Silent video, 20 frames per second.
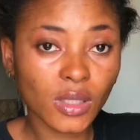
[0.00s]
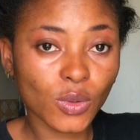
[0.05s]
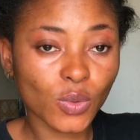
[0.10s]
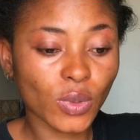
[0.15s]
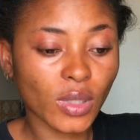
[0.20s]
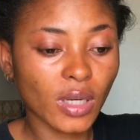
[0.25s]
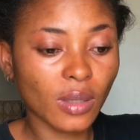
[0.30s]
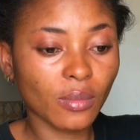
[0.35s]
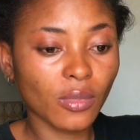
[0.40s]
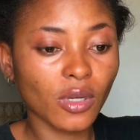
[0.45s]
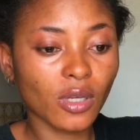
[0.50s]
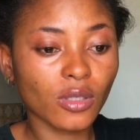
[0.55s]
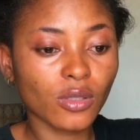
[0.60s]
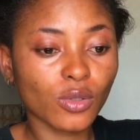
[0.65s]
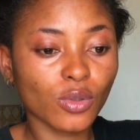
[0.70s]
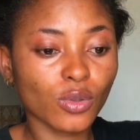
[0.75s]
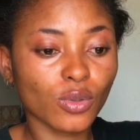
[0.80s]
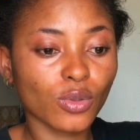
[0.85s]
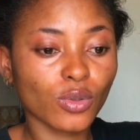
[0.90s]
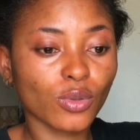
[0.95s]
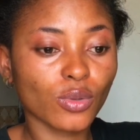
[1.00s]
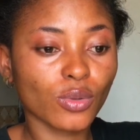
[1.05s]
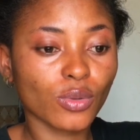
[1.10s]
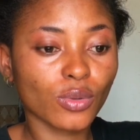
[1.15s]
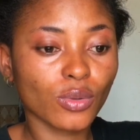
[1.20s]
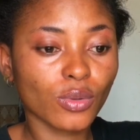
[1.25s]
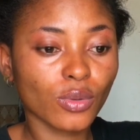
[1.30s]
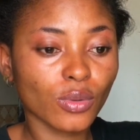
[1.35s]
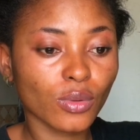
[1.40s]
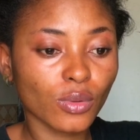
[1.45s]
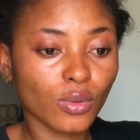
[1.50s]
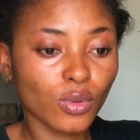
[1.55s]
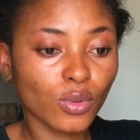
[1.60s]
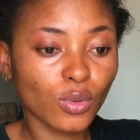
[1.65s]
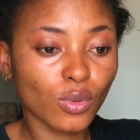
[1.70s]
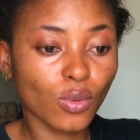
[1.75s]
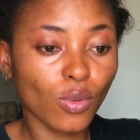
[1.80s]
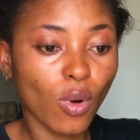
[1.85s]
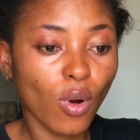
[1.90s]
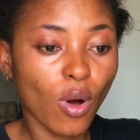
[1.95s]
what I'm going to do
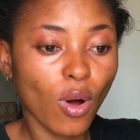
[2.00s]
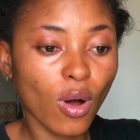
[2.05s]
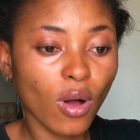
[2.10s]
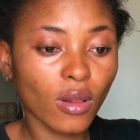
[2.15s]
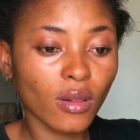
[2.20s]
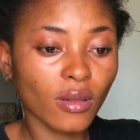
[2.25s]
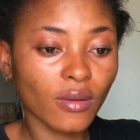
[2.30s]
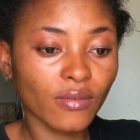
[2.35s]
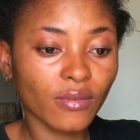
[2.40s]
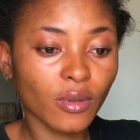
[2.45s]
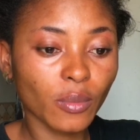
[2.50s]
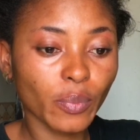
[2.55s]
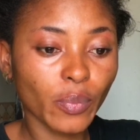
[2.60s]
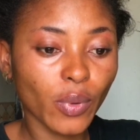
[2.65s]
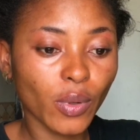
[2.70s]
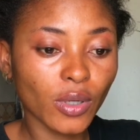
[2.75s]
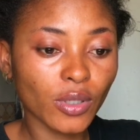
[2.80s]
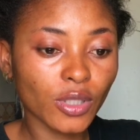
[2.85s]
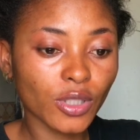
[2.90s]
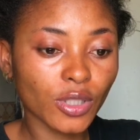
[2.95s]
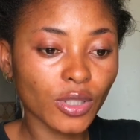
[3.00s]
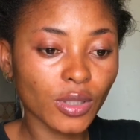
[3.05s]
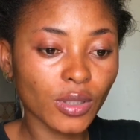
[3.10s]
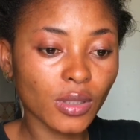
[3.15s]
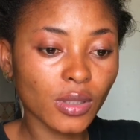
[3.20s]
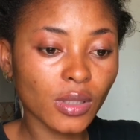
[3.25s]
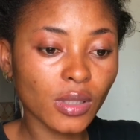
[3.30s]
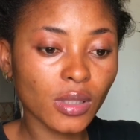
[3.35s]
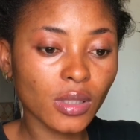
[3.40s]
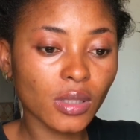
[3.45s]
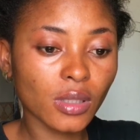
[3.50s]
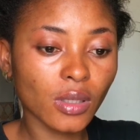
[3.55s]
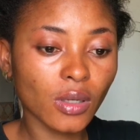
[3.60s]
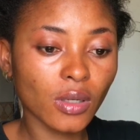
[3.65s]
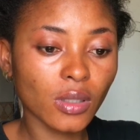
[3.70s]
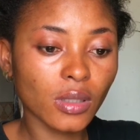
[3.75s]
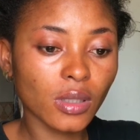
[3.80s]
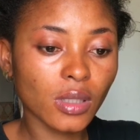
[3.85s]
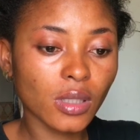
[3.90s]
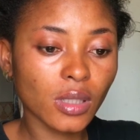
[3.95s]
to all of the portions
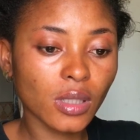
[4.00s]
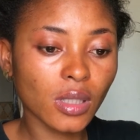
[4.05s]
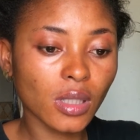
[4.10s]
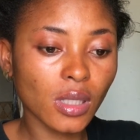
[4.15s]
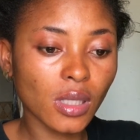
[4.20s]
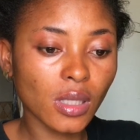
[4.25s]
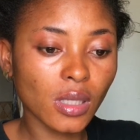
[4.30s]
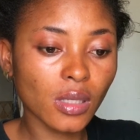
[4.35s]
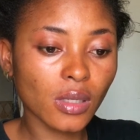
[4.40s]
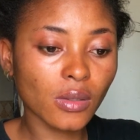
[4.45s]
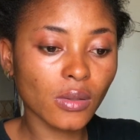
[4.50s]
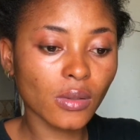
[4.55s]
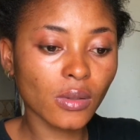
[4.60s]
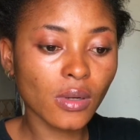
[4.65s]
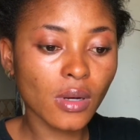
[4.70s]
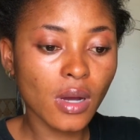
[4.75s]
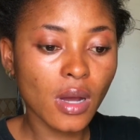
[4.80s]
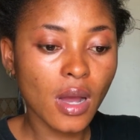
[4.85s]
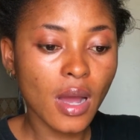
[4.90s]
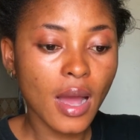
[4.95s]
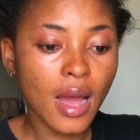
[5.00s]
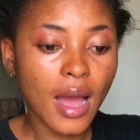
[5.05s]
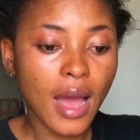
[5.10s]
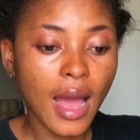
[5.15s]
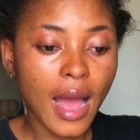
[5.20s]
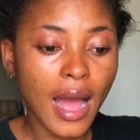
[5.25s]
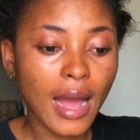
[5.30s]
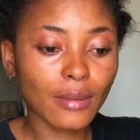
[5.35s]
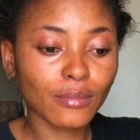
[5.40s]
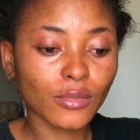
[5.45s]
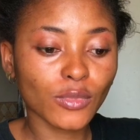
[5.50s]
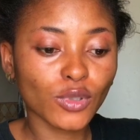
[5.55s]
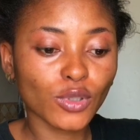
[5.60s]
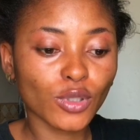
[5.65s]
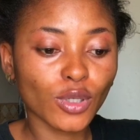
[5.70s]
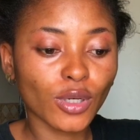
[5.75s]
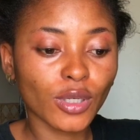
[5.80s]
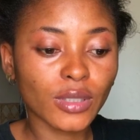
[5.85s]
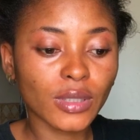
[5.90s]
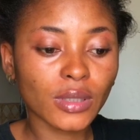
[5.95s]
until I'm
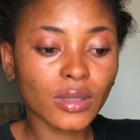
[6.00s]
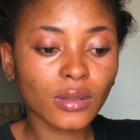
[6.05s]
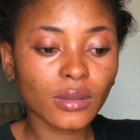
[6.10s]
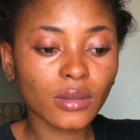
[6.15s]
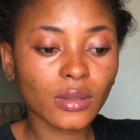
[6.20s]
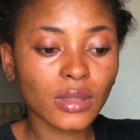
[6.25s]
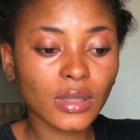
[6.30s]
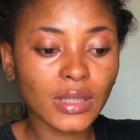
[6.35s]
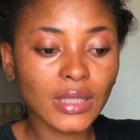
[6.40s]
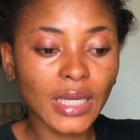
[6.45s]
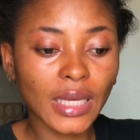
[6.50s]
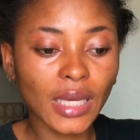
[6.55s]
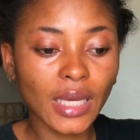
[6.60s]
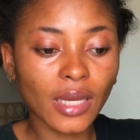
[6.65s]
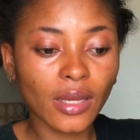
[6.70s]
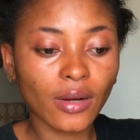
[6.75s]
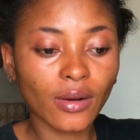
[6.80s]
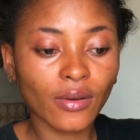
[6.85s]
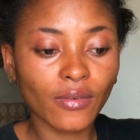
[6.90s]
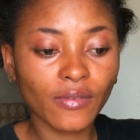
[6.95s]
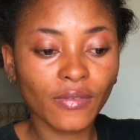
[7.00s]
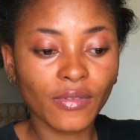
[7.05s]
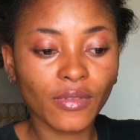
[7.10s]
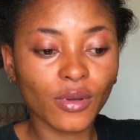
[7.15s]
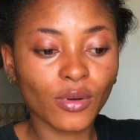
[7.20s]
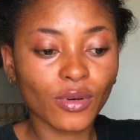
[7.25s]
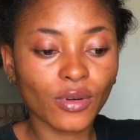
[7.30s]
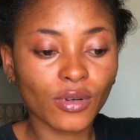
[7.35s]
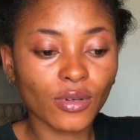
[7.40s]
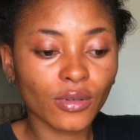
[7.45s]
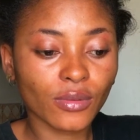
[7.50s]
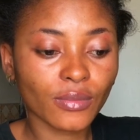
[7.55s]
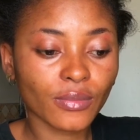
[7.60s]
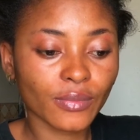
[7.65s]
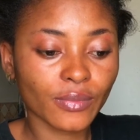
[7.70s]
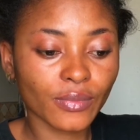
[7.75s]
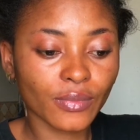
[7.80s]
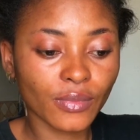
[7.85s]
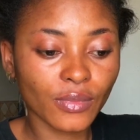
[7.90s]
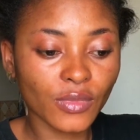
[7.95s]
done taking off the
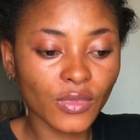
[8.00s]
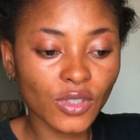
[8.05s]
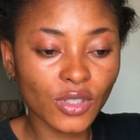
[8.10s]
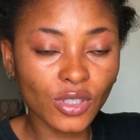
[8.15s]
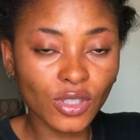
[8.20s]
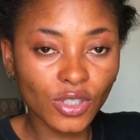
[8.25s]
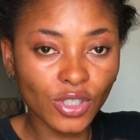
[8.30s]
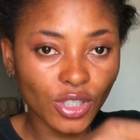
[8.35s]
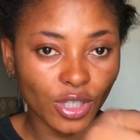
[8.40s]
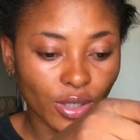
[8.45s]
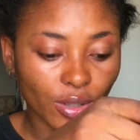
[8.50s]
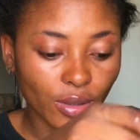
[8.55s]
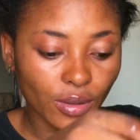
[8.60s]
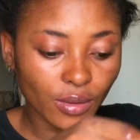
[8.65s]
gel.